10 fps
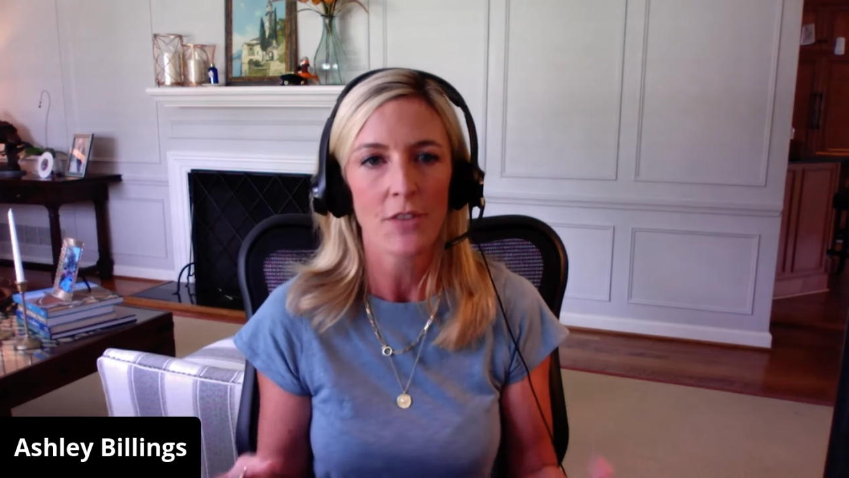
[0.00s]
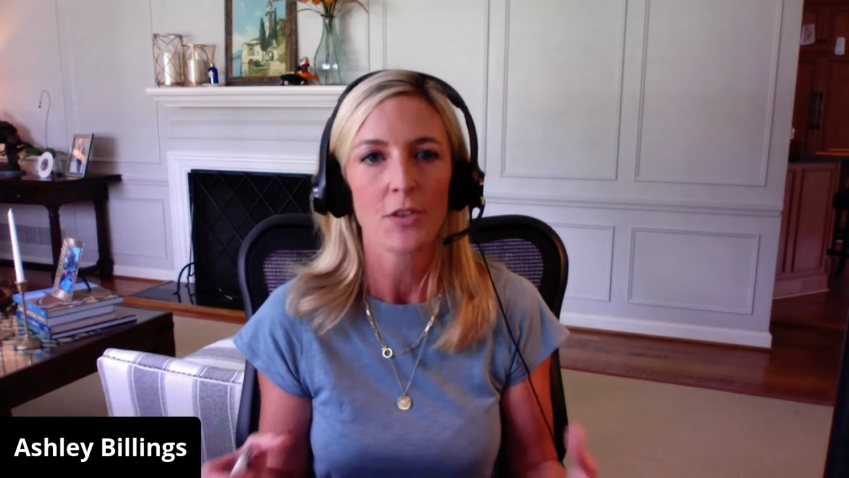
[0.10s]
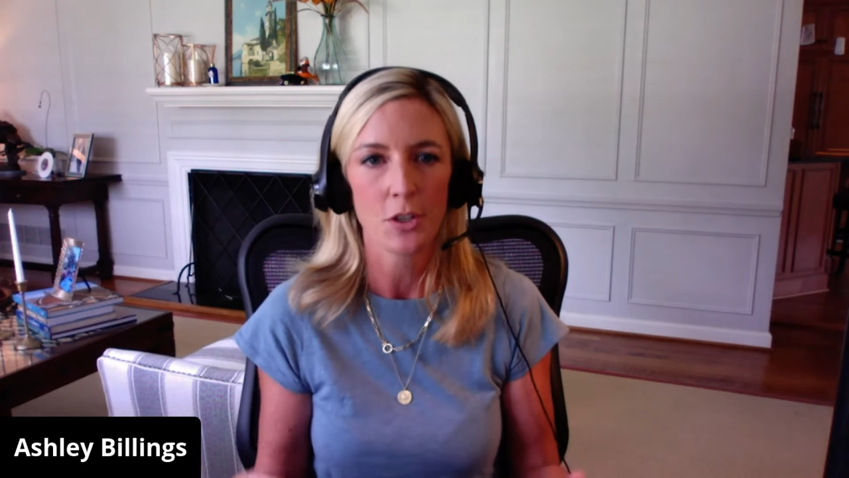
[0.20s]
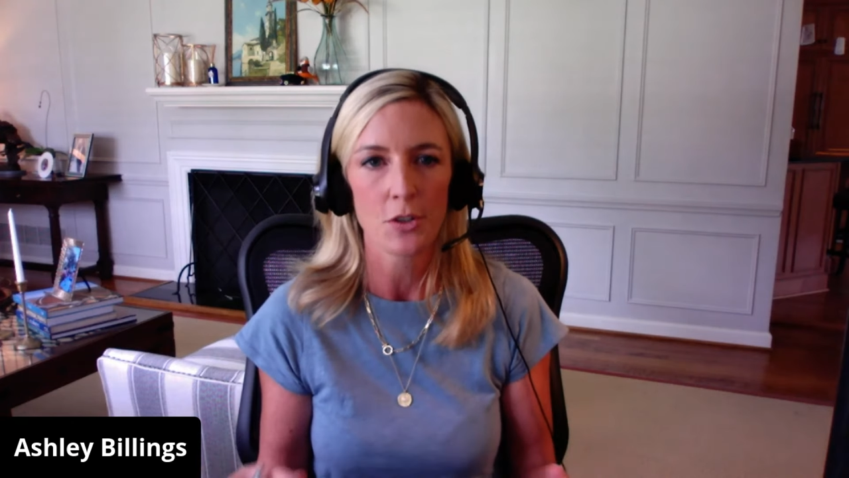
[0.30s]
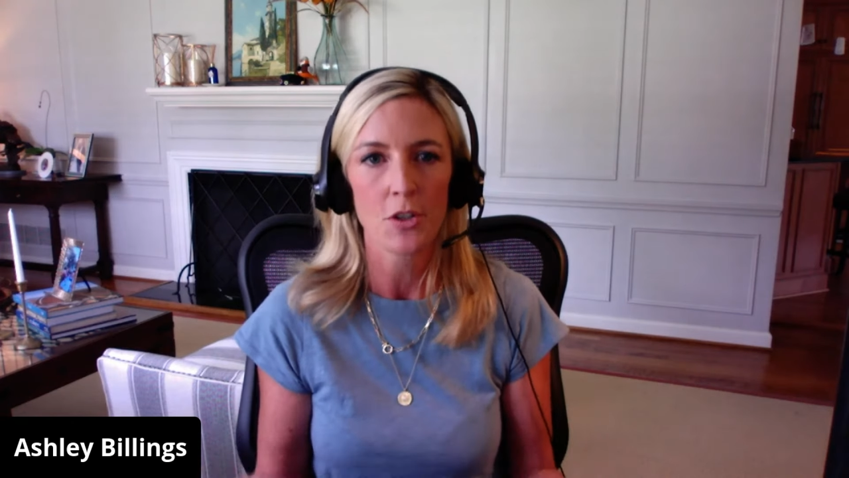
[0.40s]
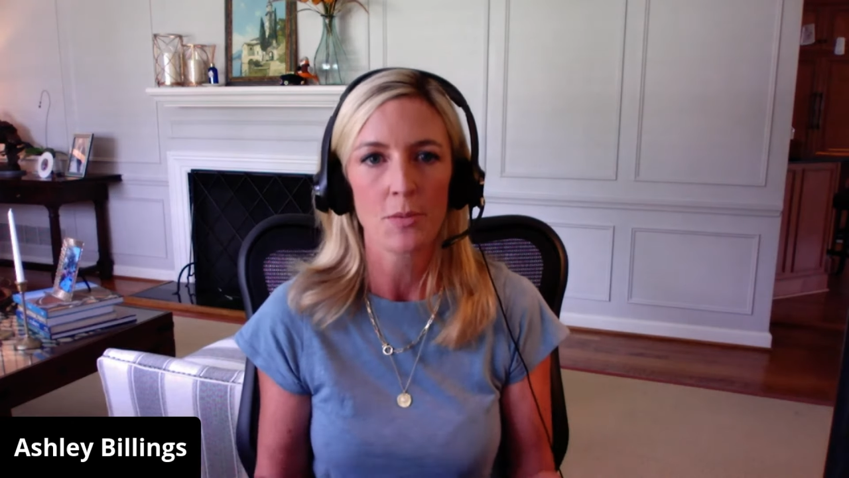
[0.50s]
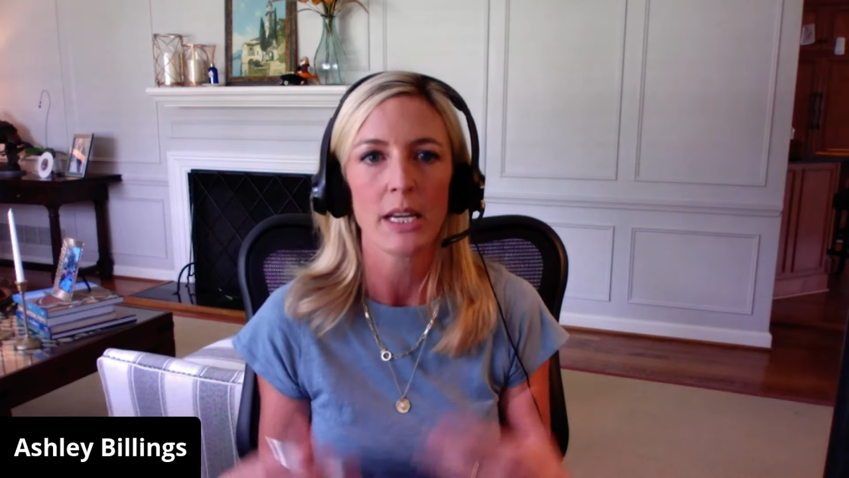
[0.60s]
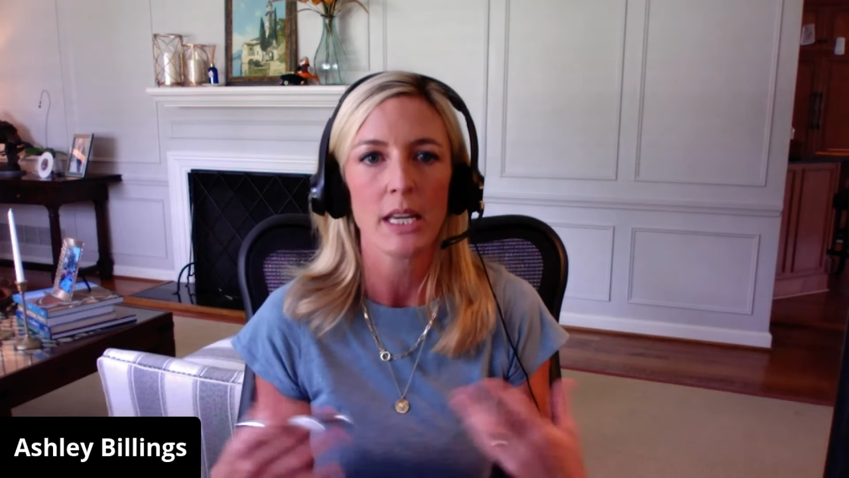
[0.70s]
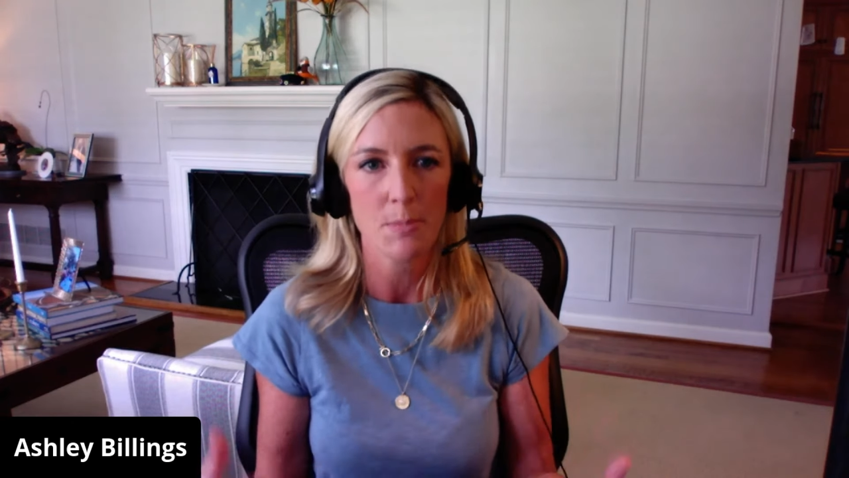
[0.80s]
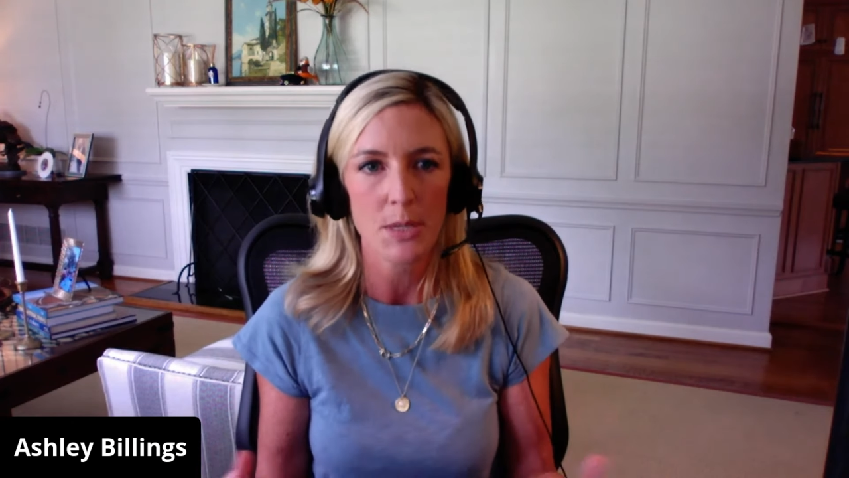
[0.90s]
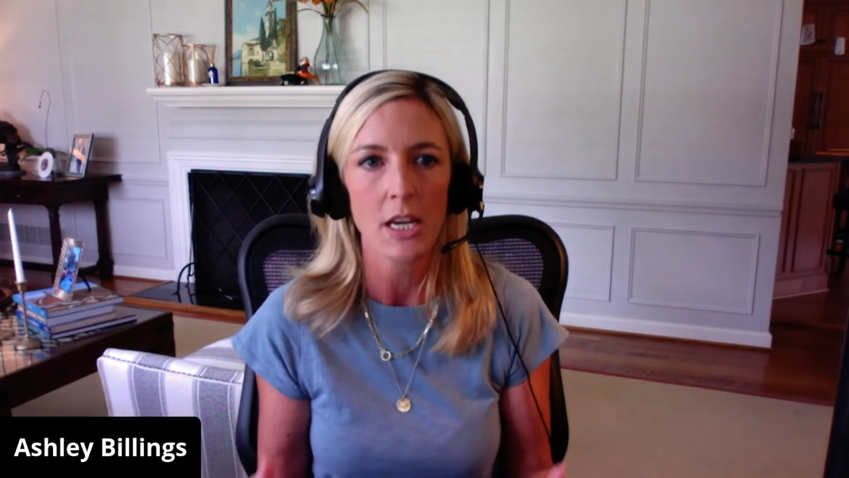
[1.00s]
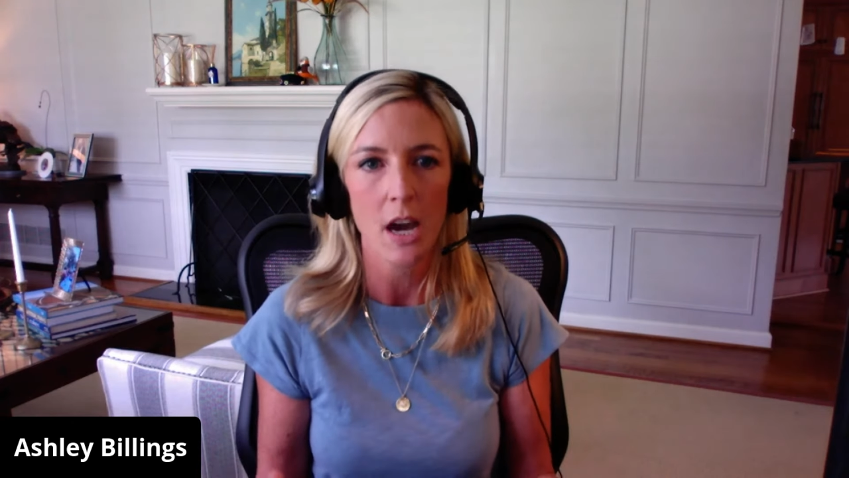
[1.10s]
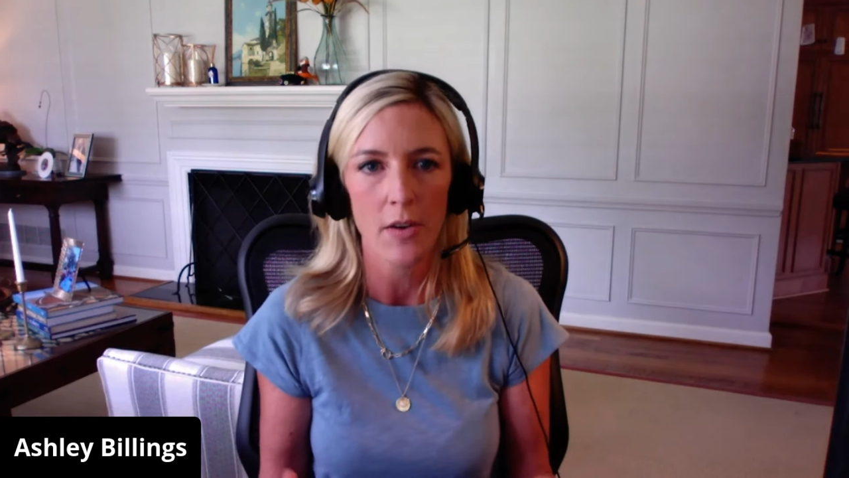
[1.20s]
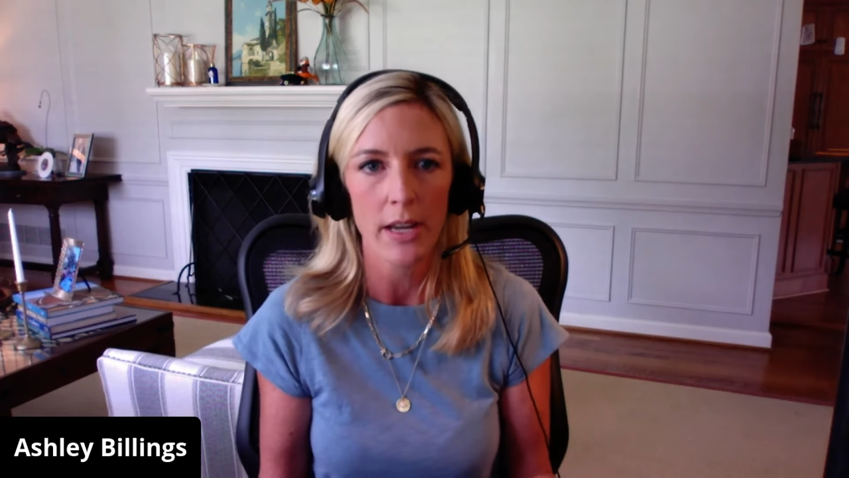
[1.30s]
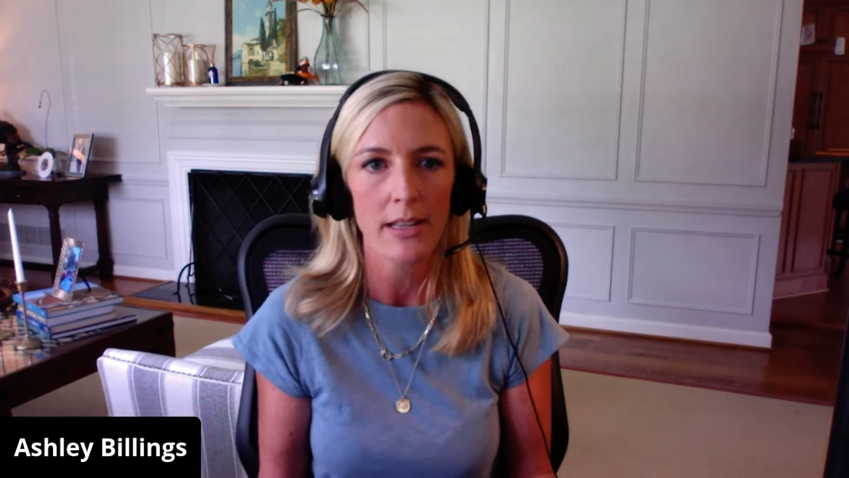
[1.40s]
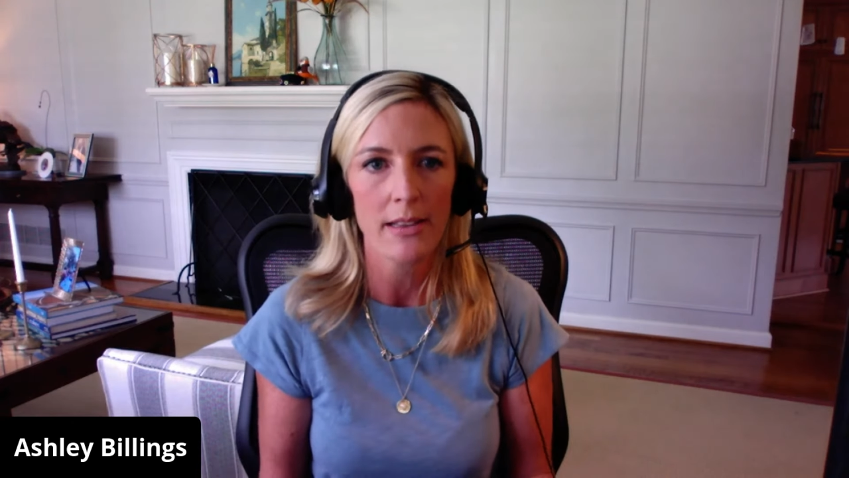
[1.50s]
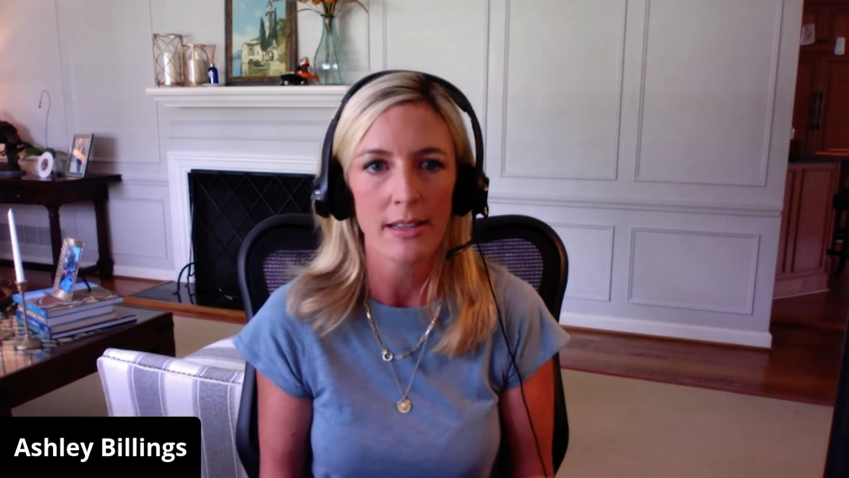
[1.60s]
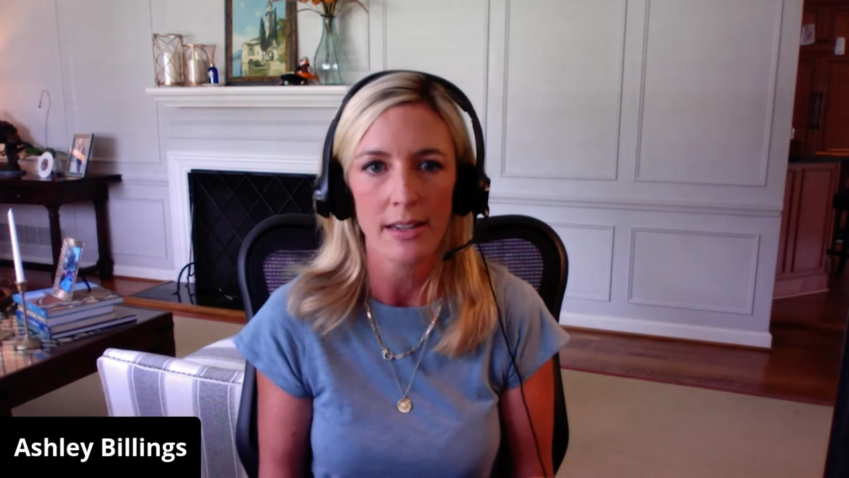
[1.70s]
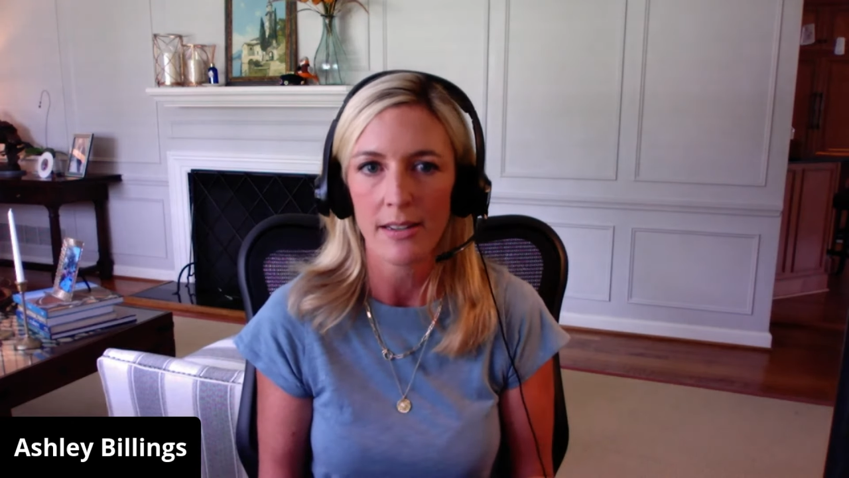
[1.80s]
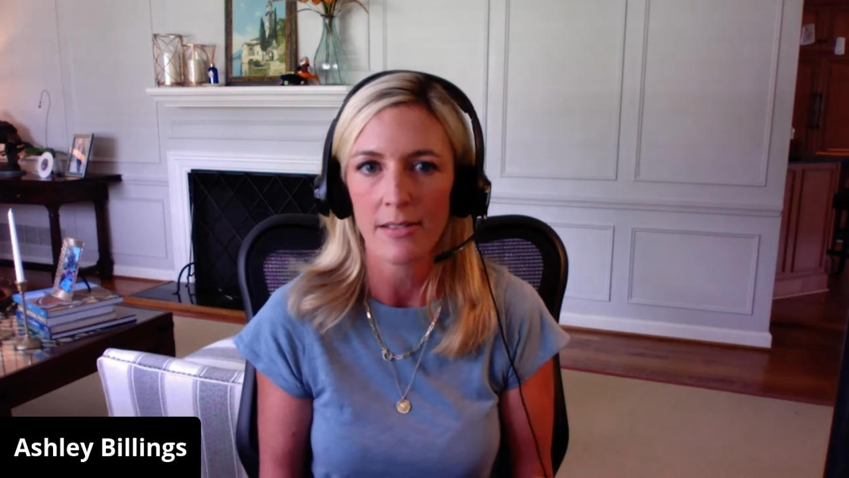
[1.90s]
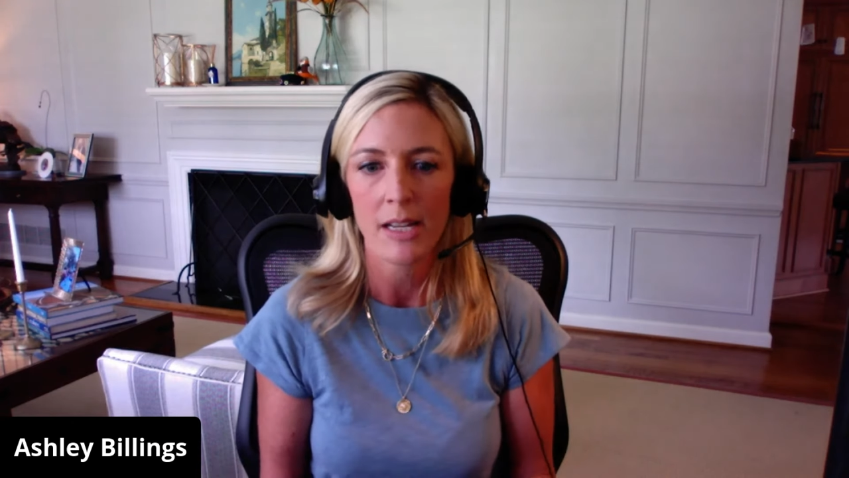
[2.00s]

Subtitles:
of the newsroom that keeps it going. They're